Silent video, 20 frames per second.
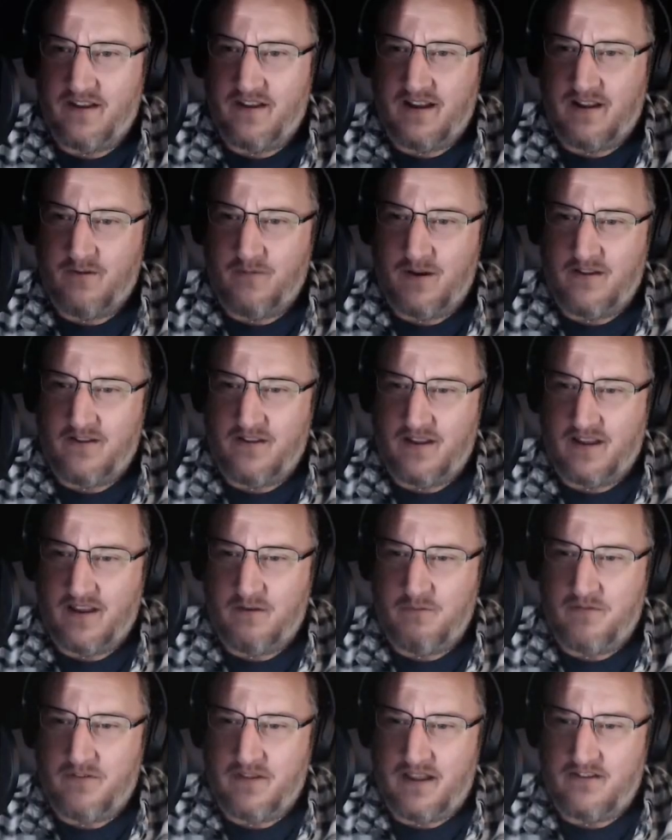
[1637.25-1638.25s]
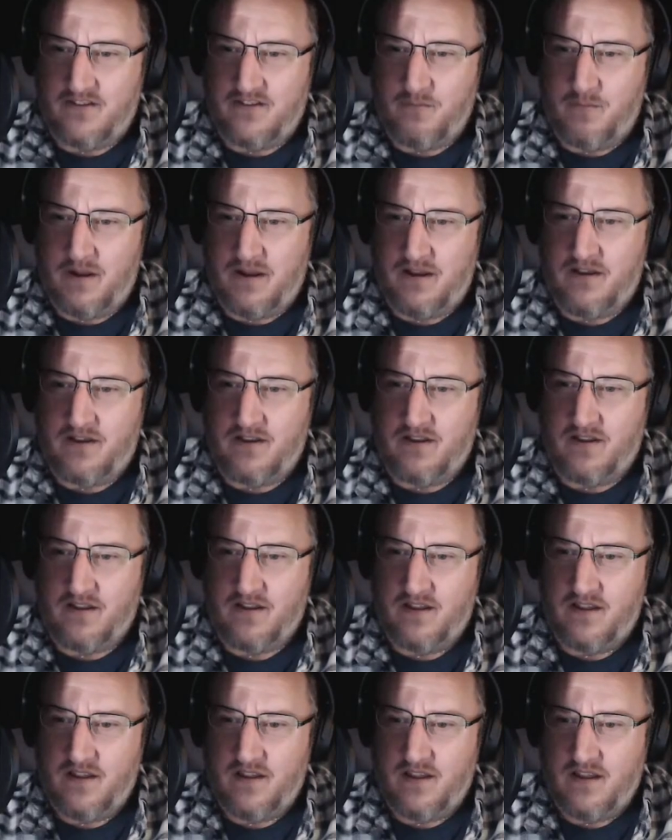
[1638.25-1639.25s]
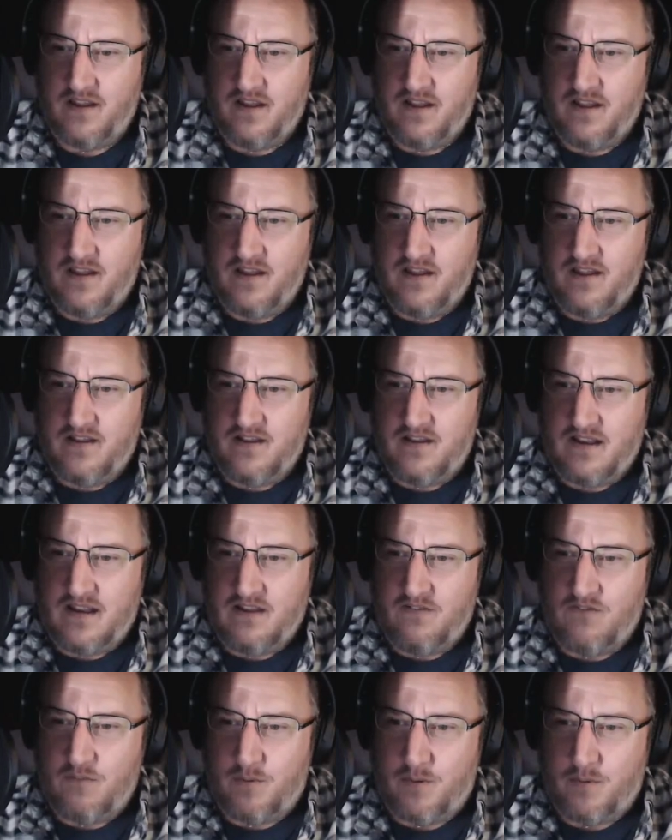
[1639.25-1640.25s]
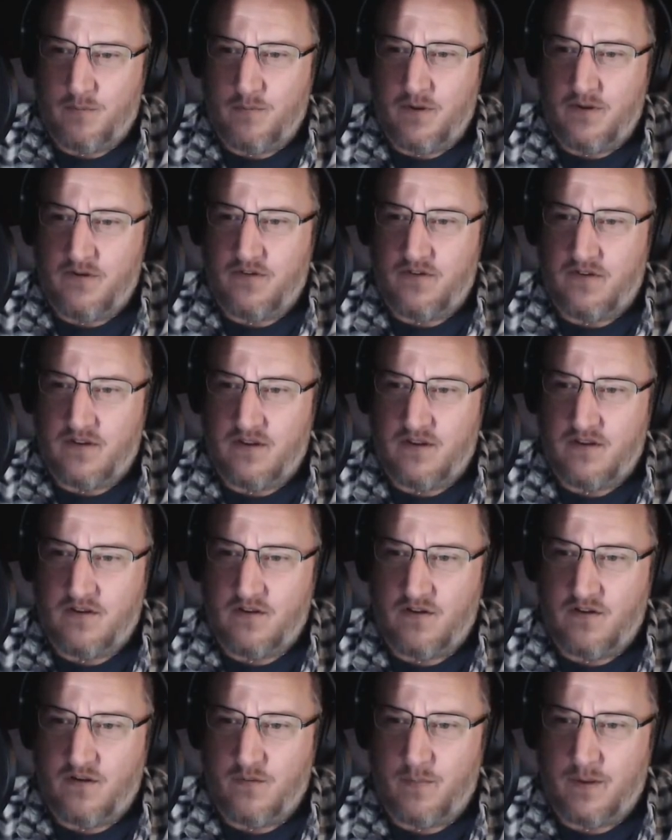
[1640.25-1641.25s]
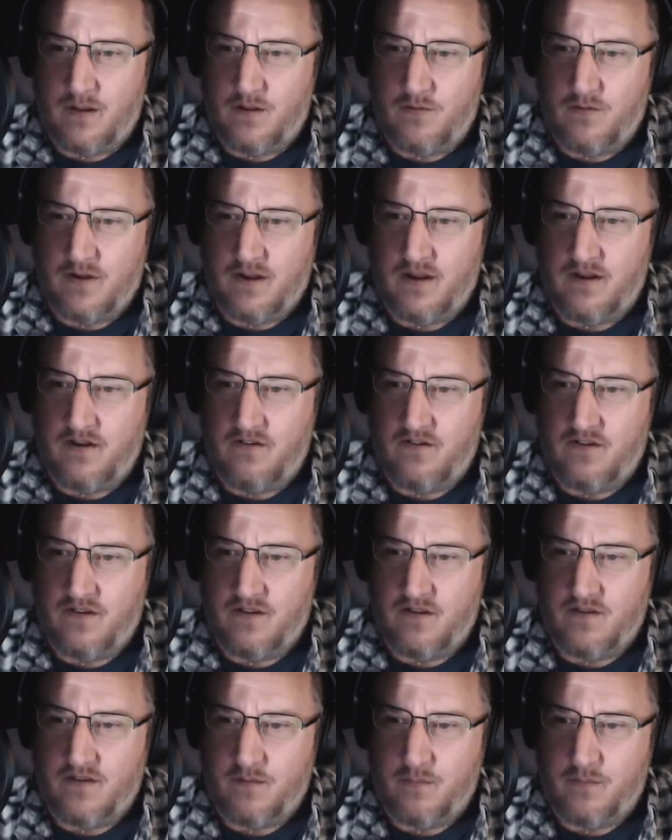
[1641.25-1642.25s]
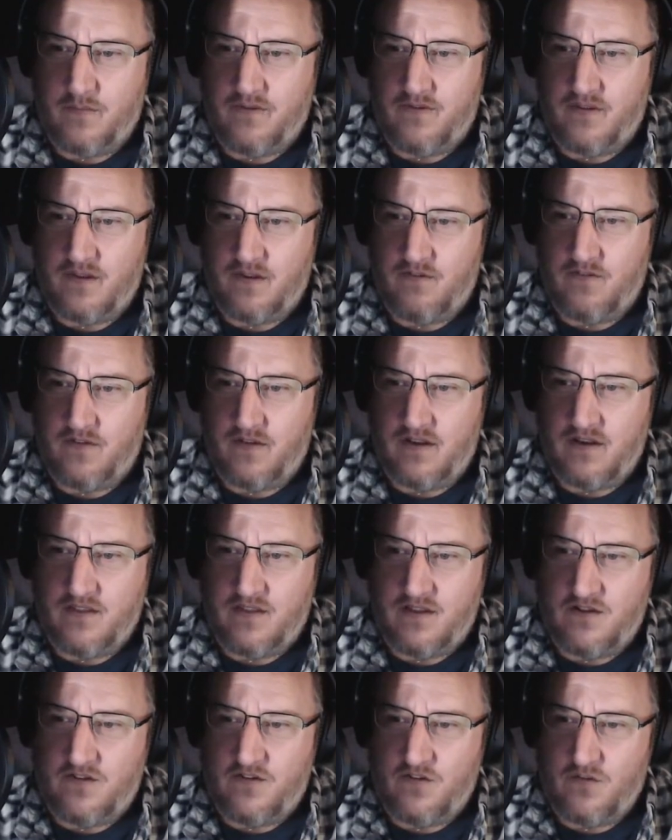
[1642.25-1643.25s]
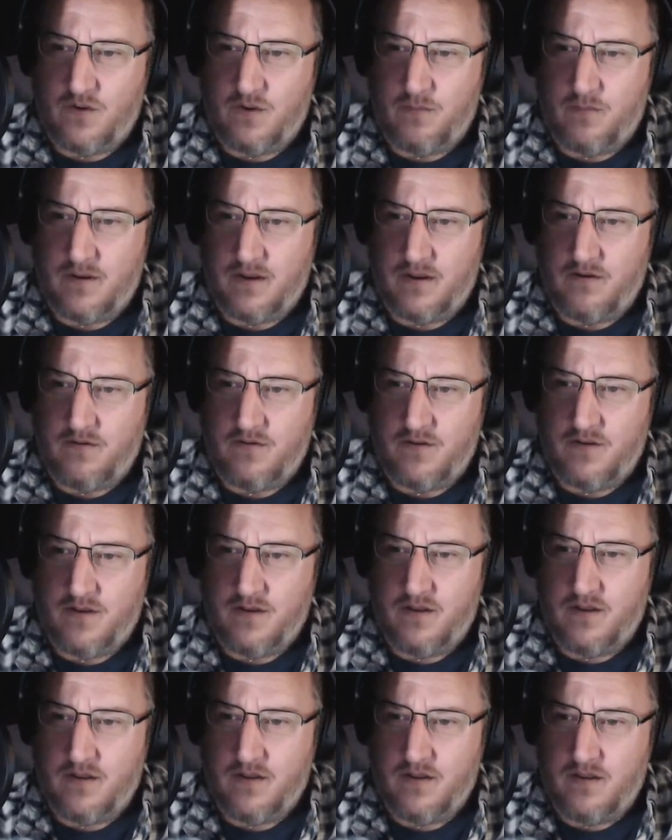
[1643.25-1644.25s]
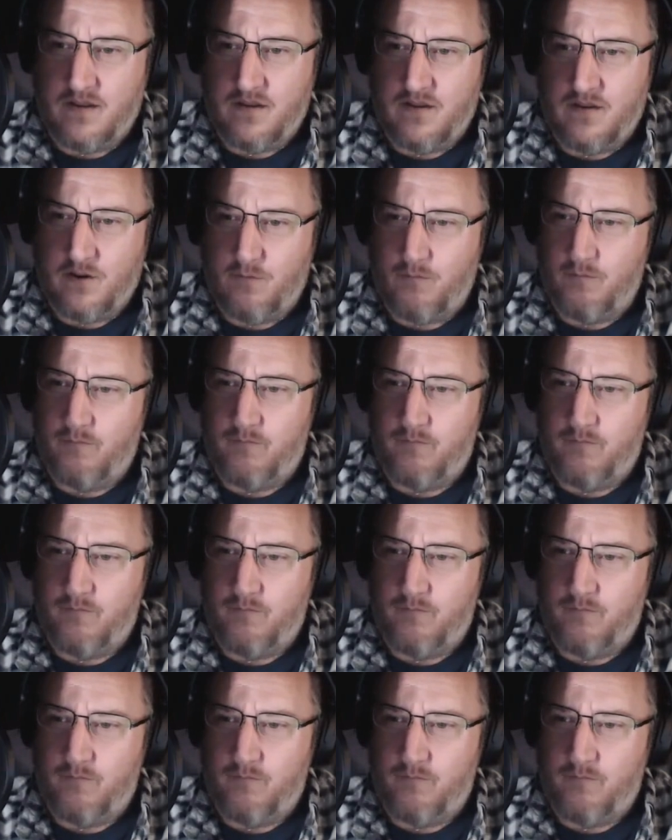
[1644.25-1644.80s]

It was asking me to give it permission on my location. Let me see if anything's showing up now. Nope.